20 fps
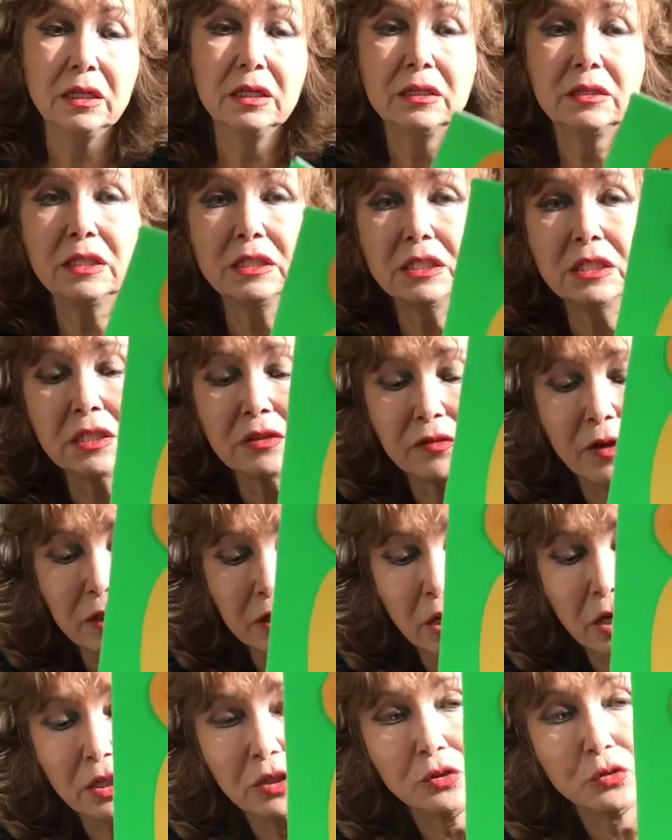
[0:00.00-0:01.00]
This is
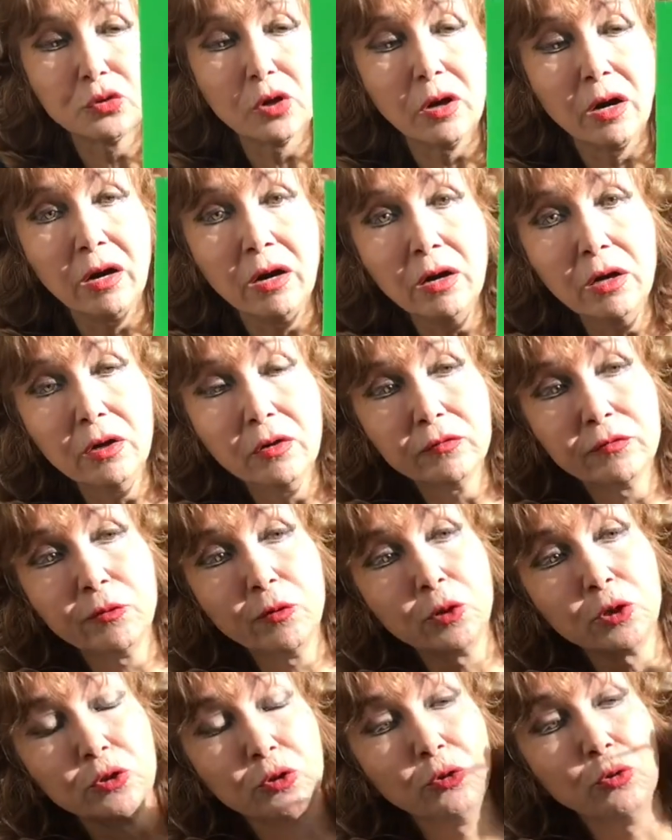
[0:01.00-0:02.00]
what I draw
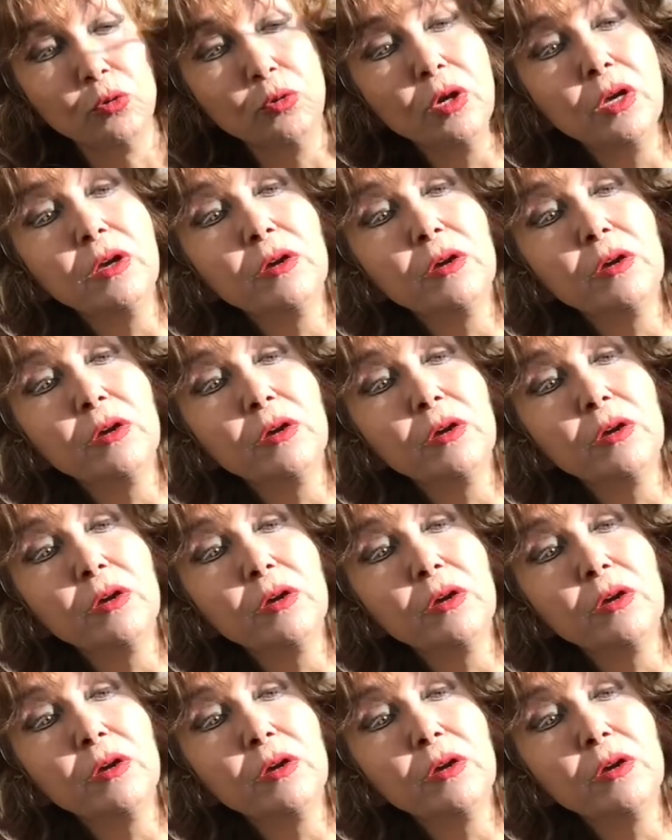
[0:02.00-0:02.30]
for you.